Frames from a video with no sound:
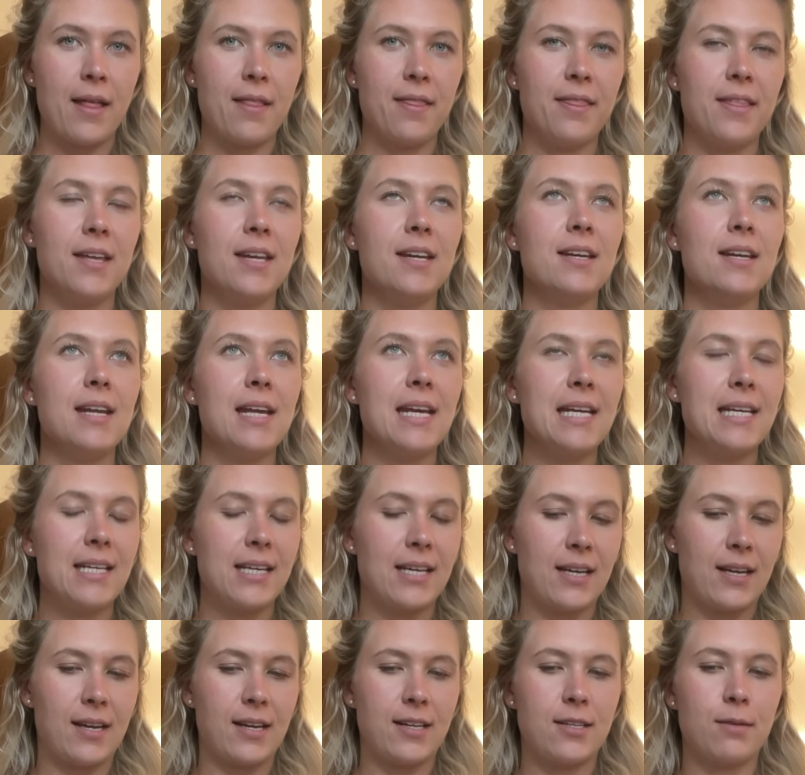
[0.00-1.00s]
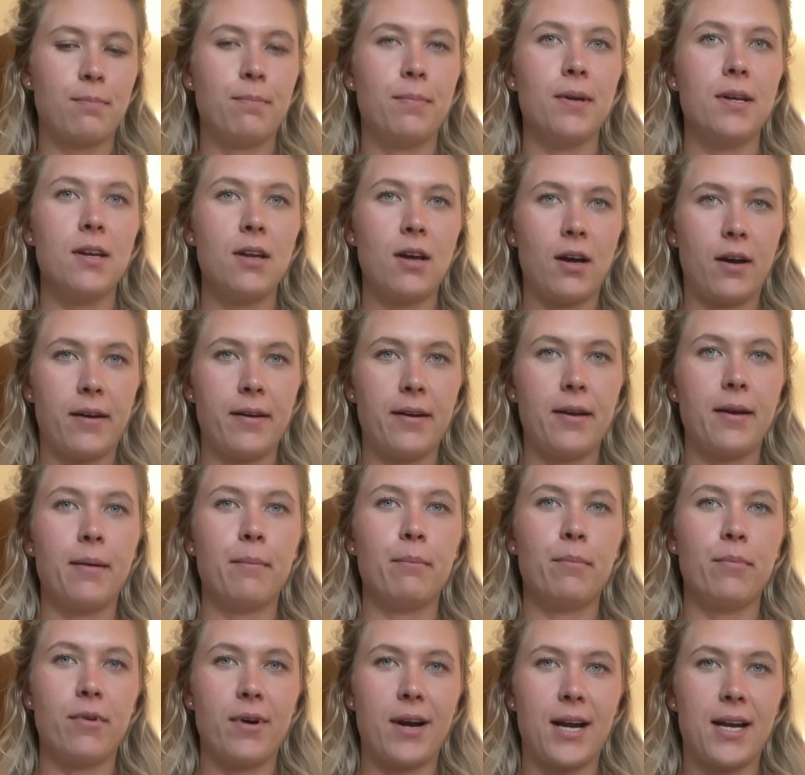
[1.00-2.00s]
the NAKD banana
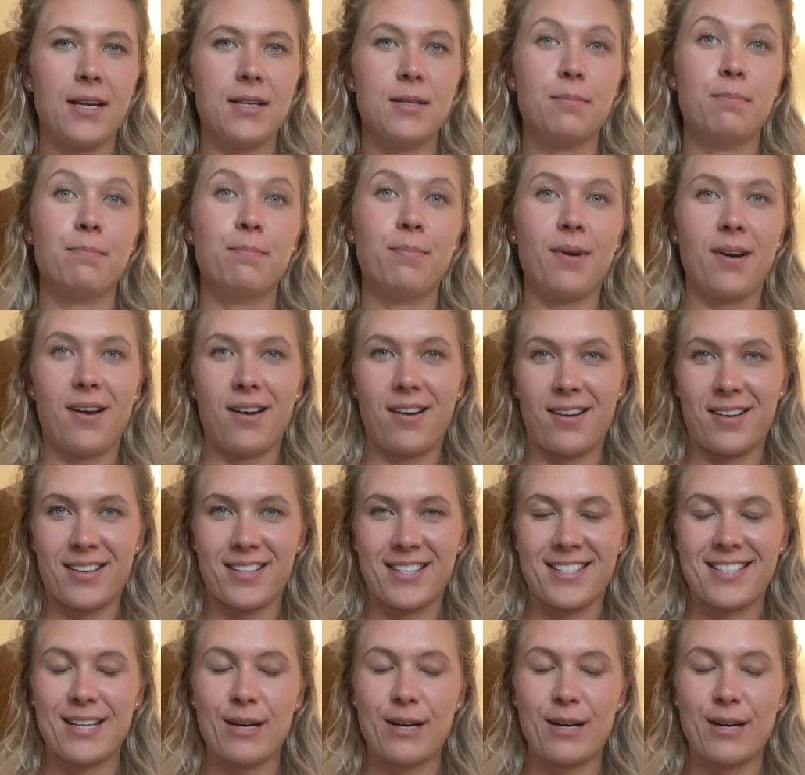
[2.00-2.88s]
bread bars.